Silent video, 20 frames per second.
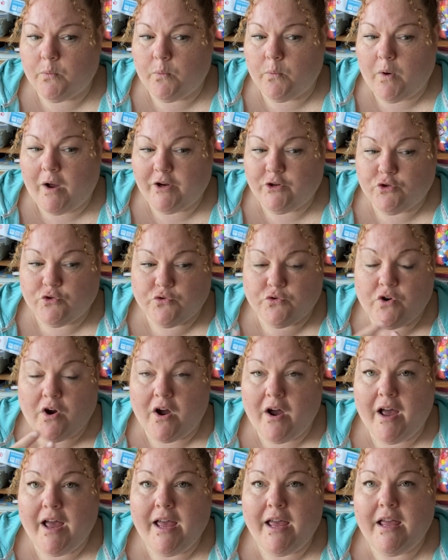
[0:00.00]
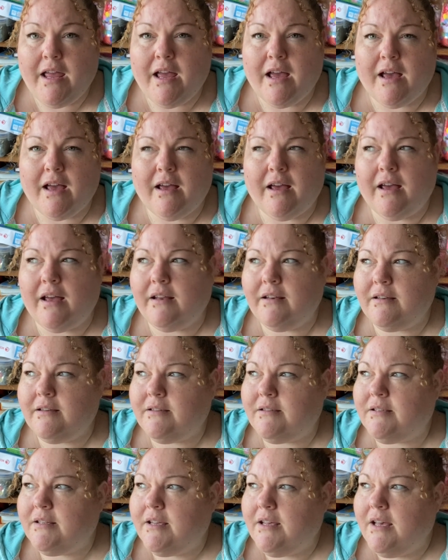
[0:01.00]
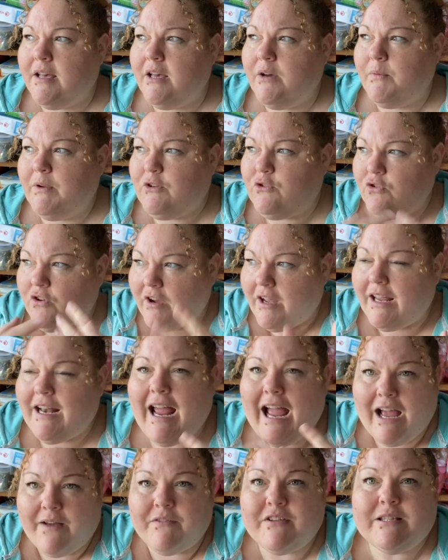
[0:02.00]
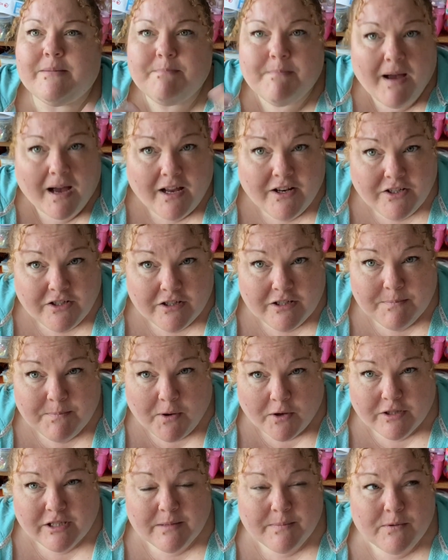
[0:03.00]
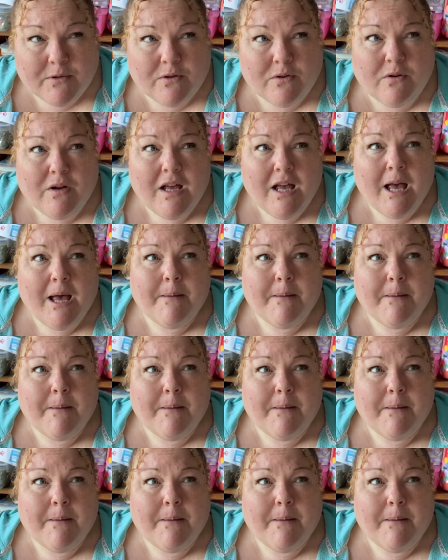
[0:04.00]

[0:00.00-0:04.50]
I try and we try and have as much as possible,